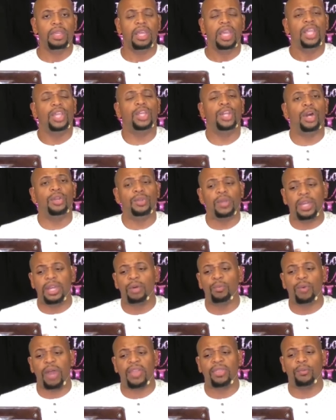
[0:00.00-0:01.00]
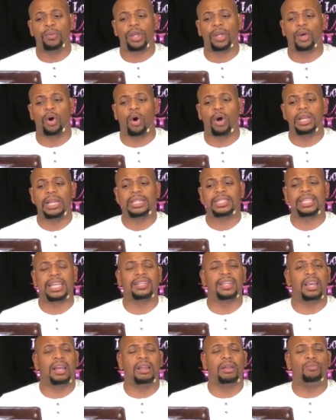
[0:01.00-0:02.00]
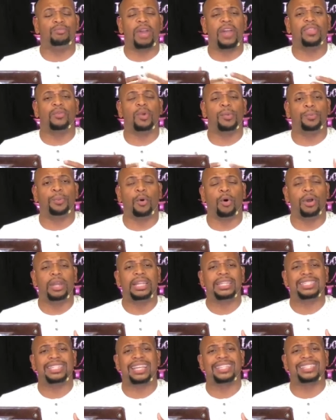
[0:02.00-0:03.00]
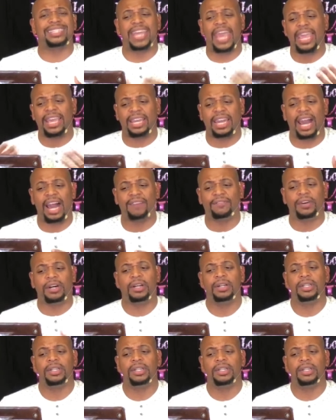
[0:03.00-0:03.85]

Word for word: You know, you get a weather report. It says a weather report. It says take cover.